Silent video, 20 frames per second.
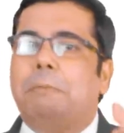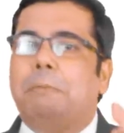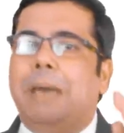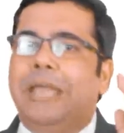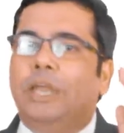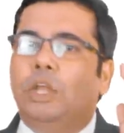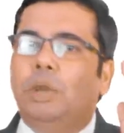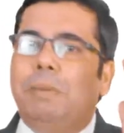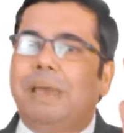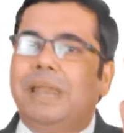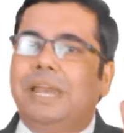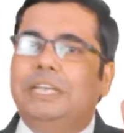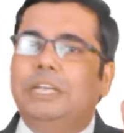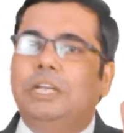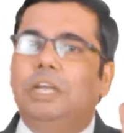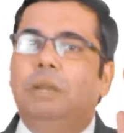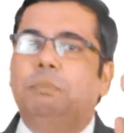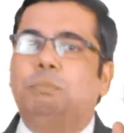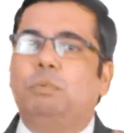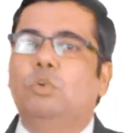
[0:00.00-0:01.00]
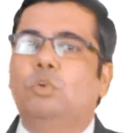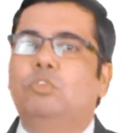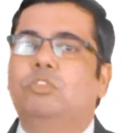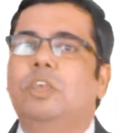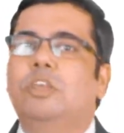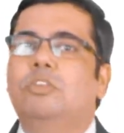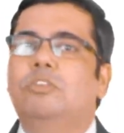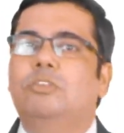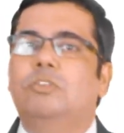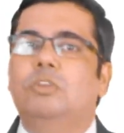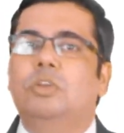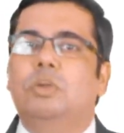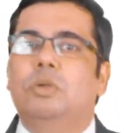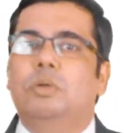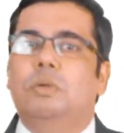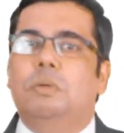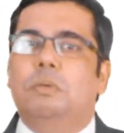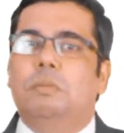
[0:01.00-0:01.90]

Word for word: microbiological process,